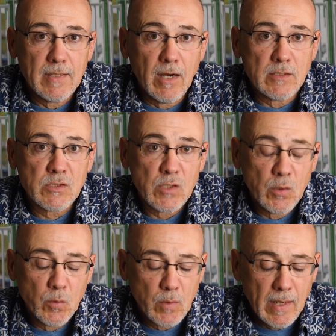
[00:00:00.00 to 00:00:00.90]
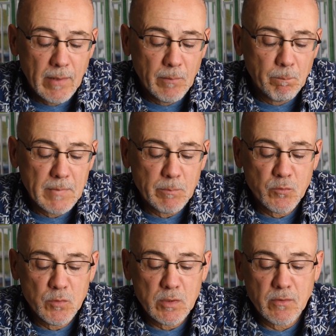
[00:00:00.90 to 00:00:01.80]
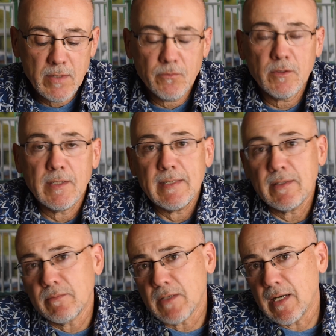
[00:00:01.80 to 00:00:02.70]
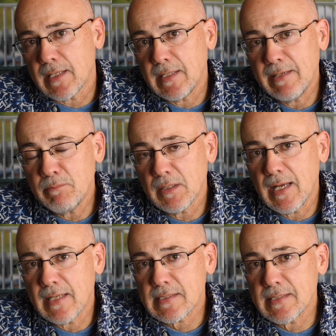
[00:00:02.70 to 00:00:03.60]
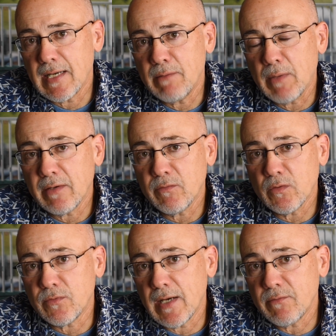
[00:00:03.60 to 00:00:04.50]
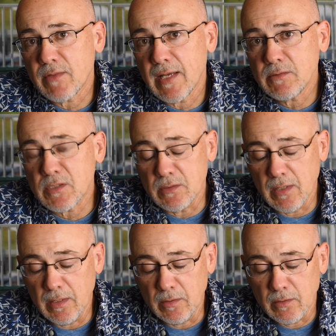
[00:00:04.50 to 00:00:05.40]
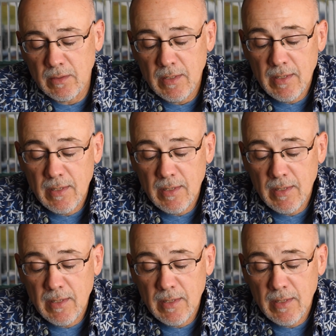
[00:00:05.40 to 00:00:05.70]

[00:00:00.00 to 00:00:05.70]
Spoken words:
Also, number 4, Gratefully, got claimed last time out of a $5,000